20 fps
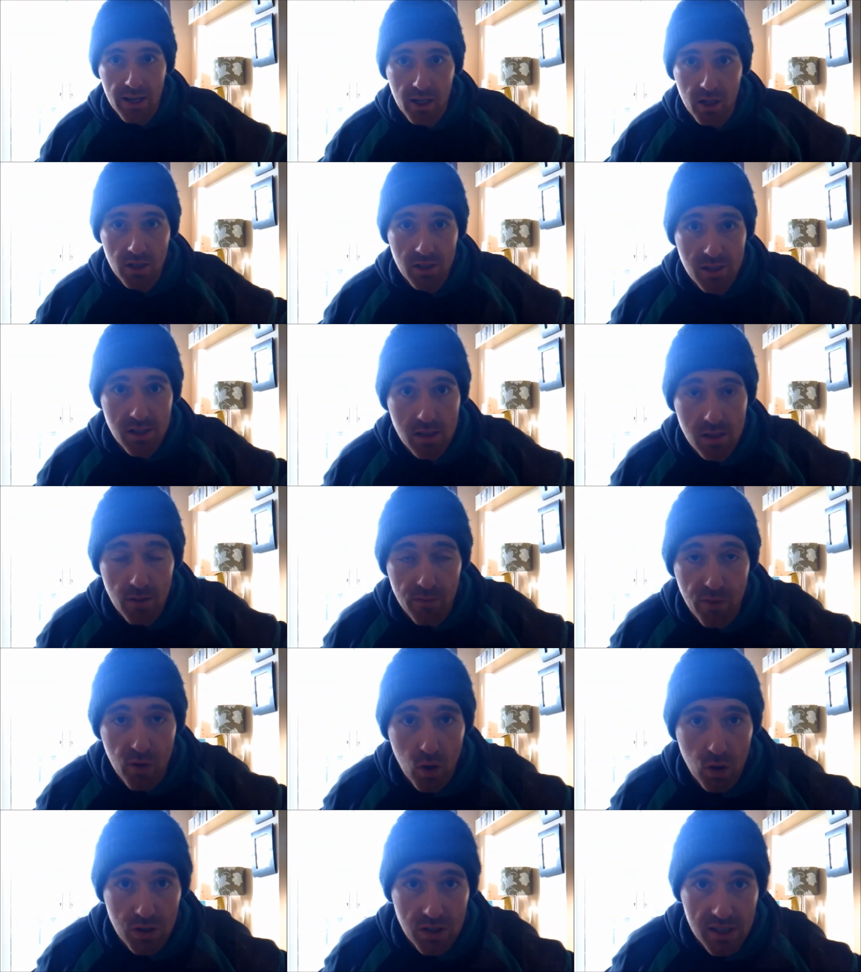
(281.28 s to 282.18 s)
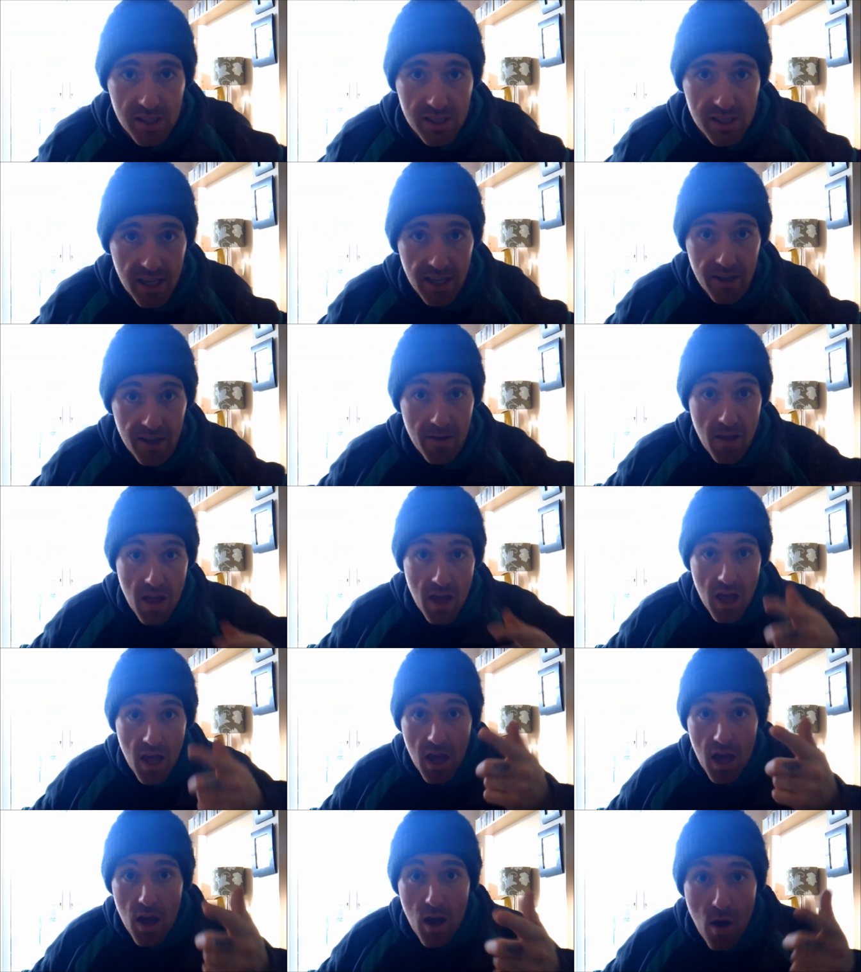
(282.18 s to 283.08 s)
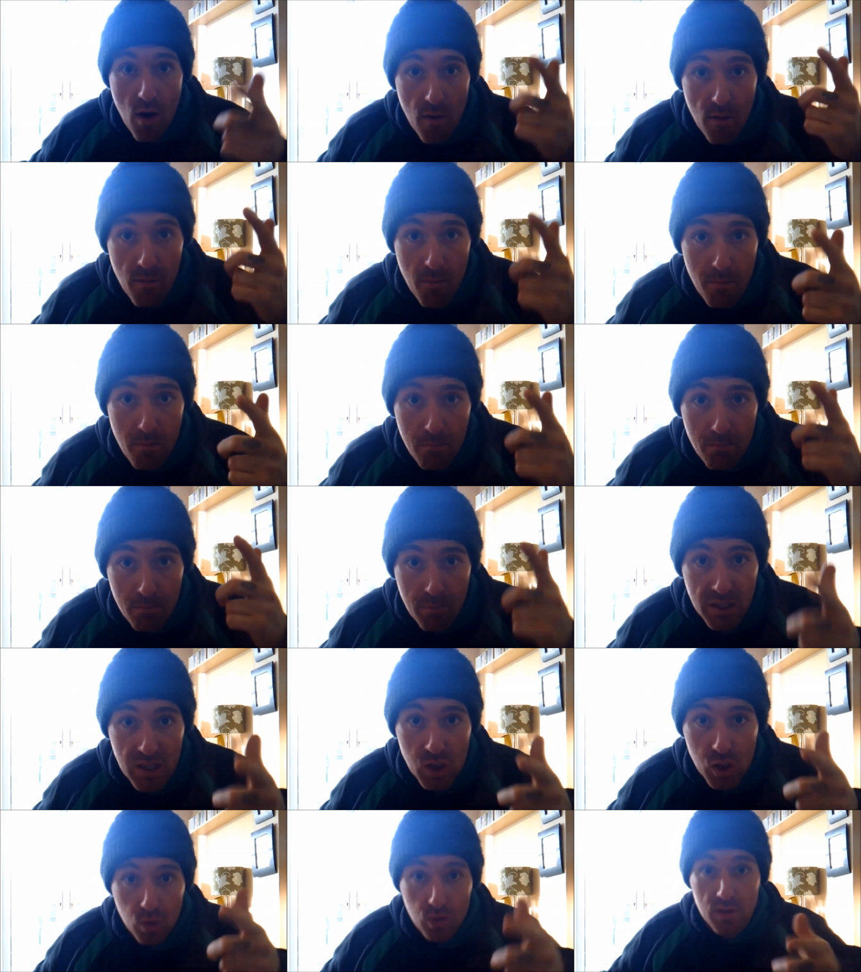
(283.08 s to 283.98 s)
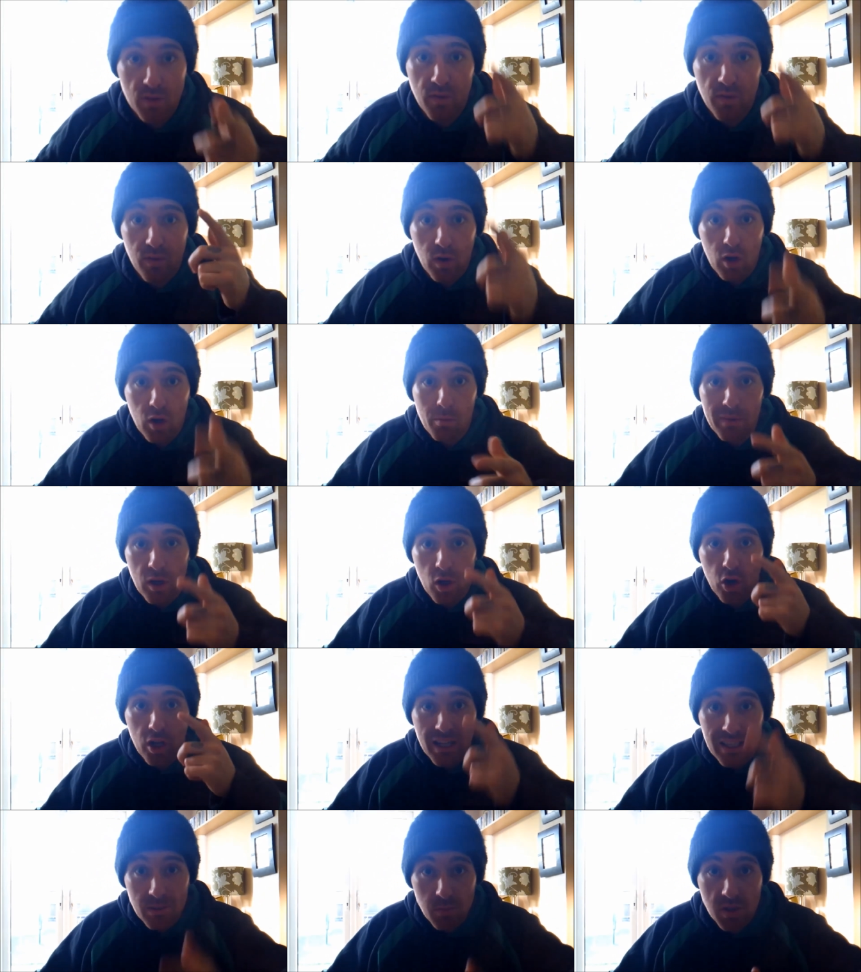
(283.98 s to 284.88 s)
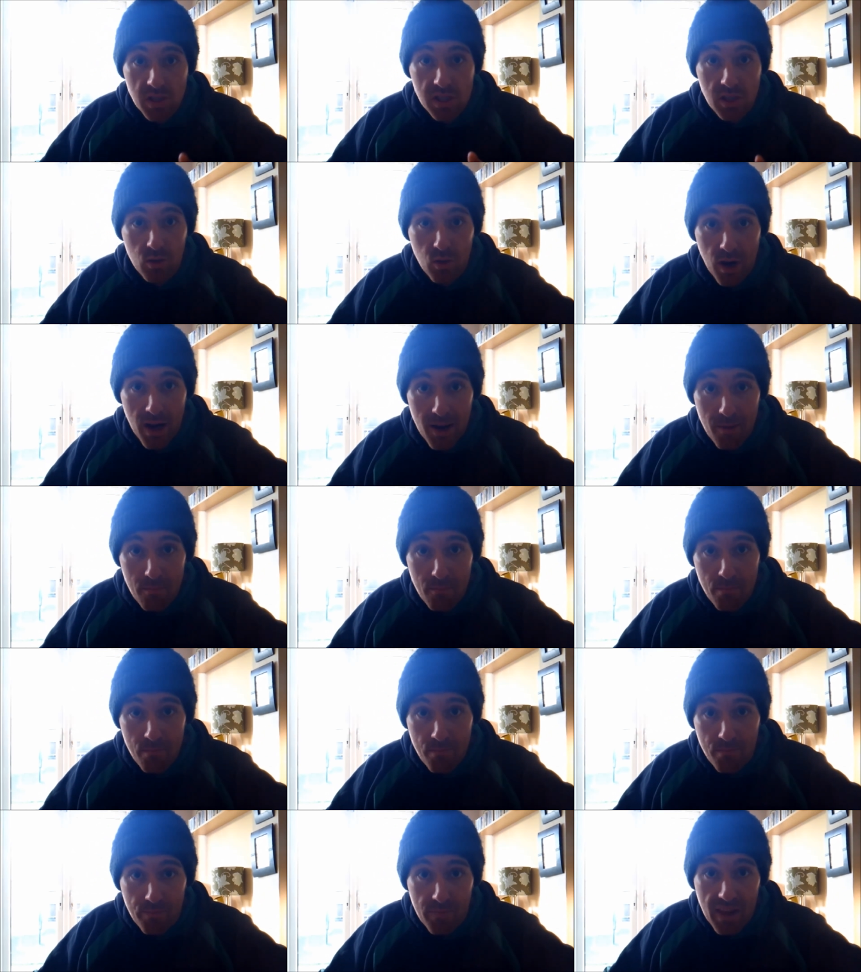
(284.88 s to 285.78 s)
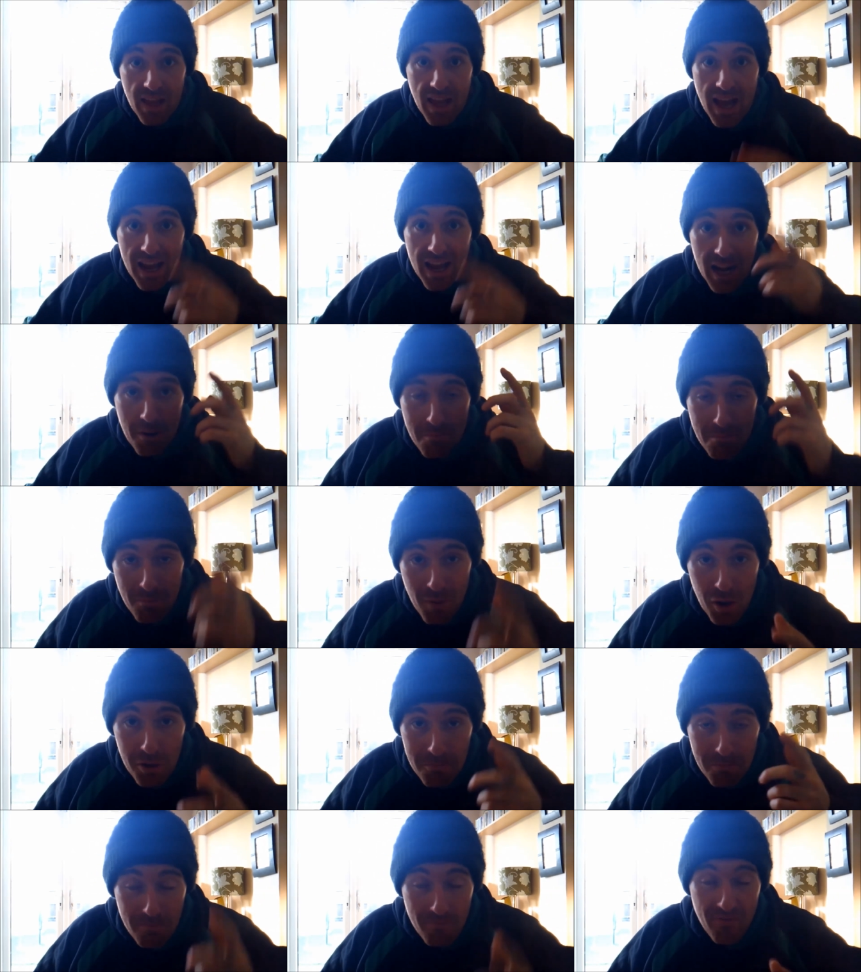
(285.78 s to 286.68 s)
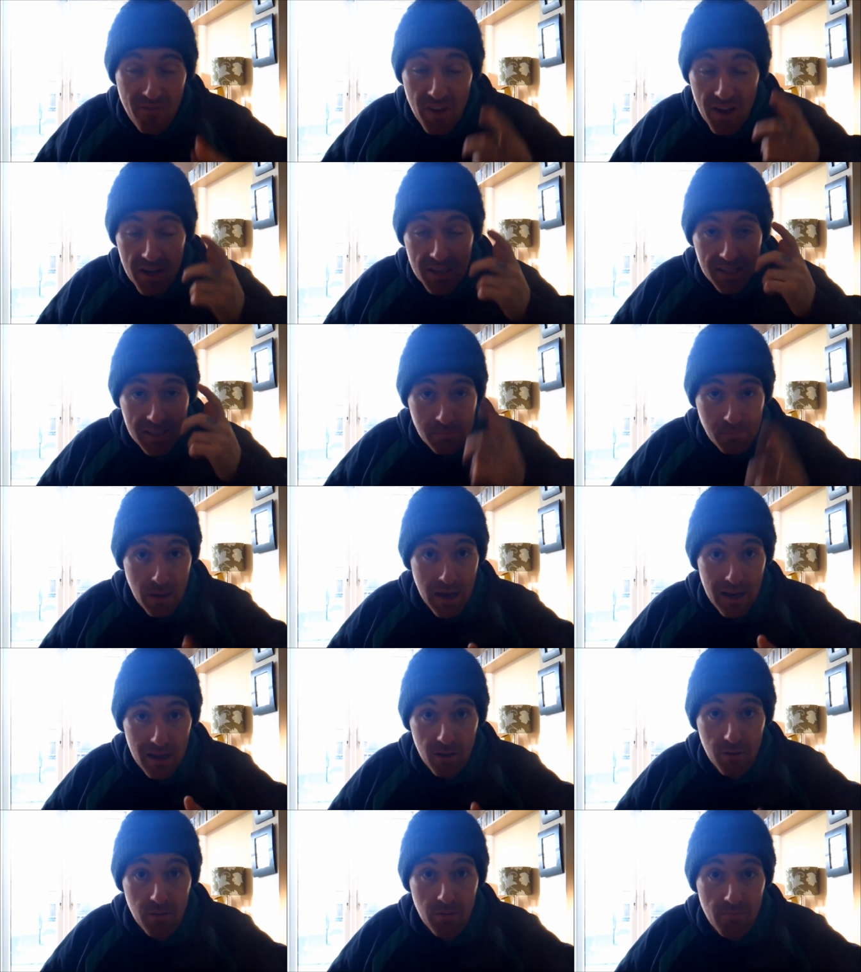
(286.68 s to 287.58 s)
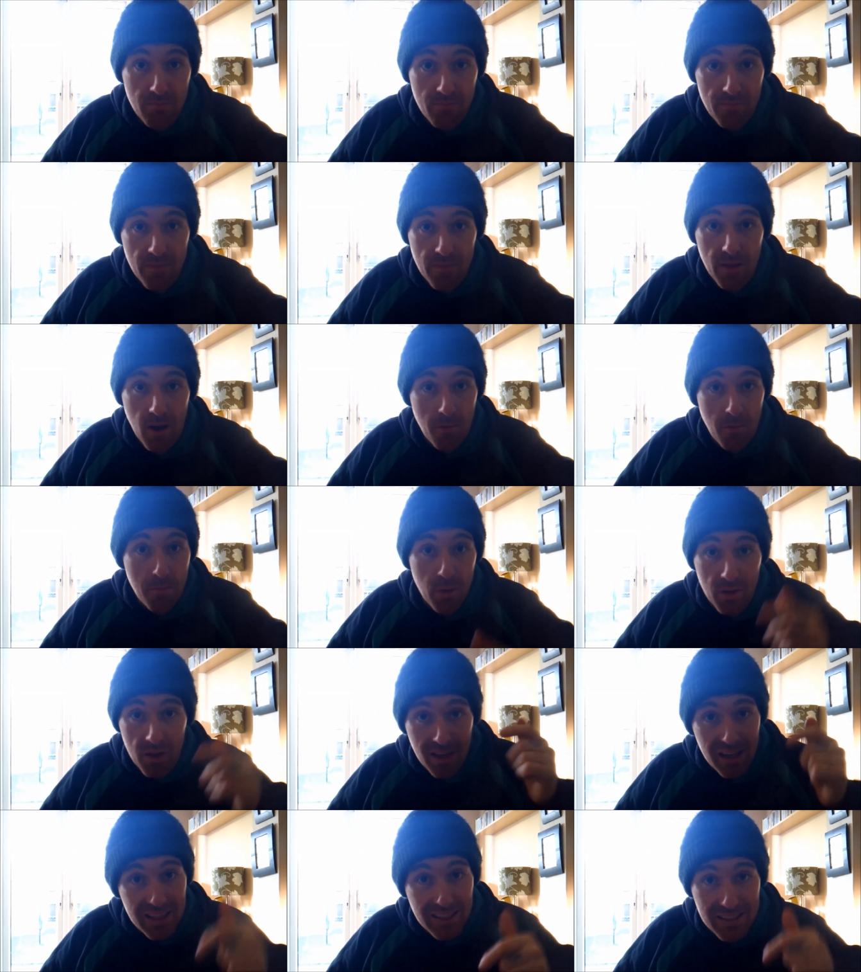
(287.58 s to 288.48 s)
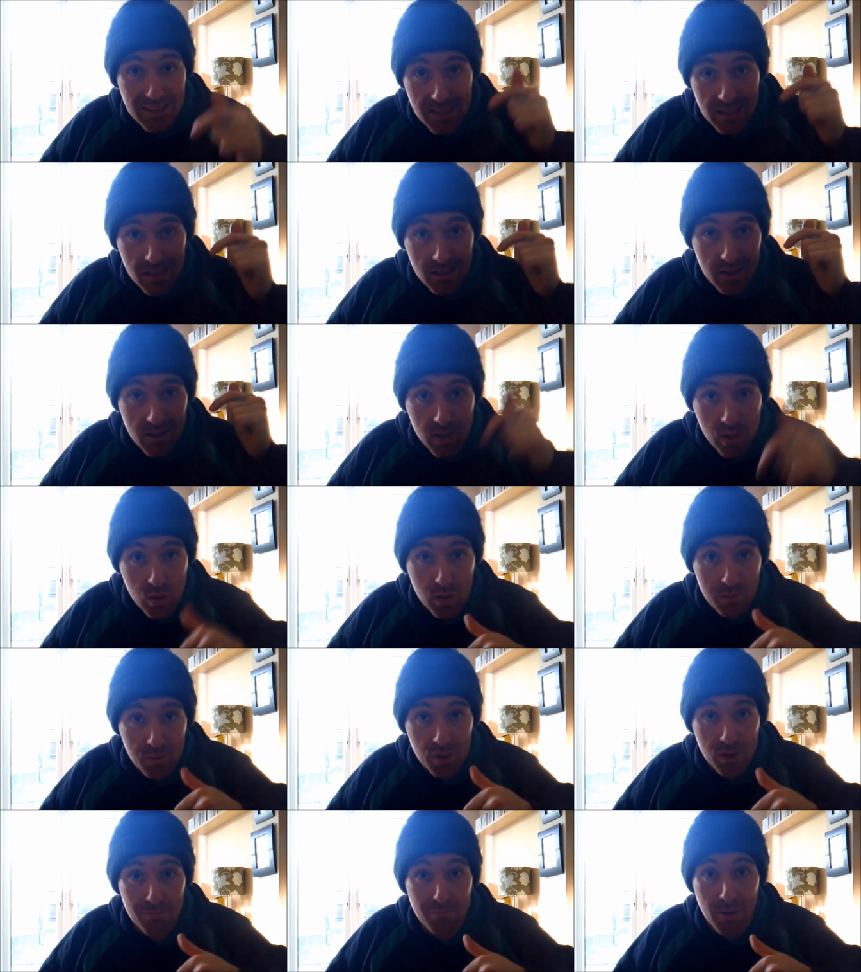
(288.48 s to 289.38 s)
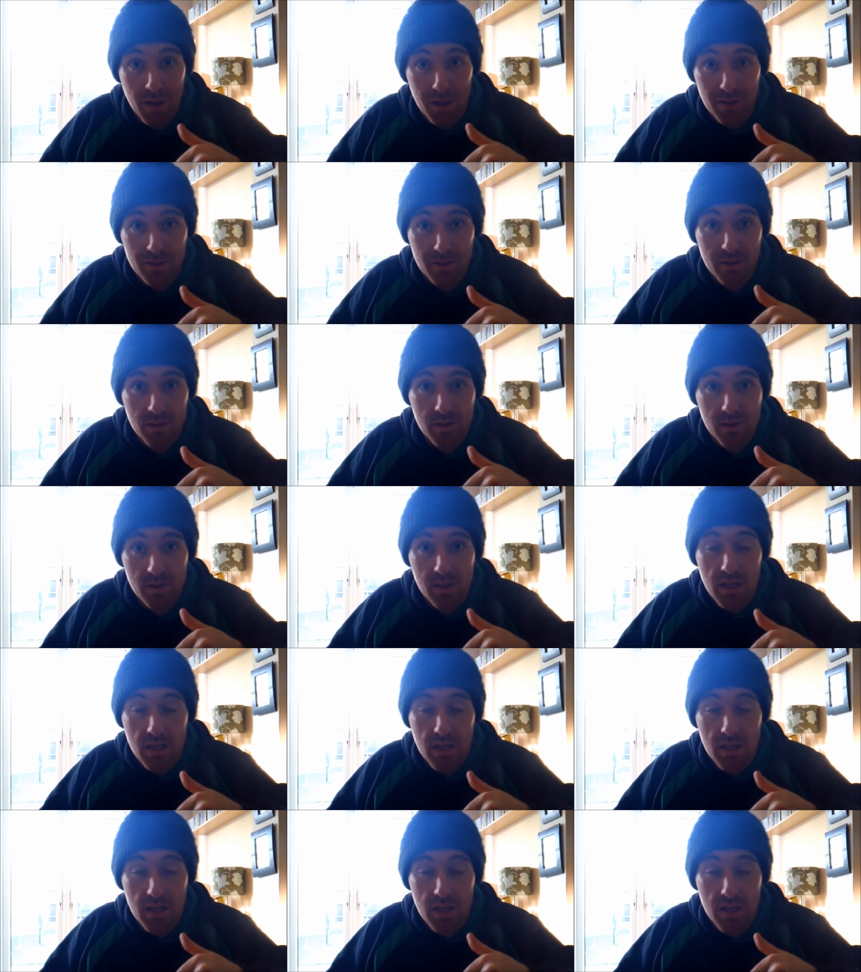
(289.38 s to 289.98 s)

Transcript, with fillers: guys, I forgot to say, be sure to follow me on Instagram and at My Fitness Pal. I'll put the links in the description box.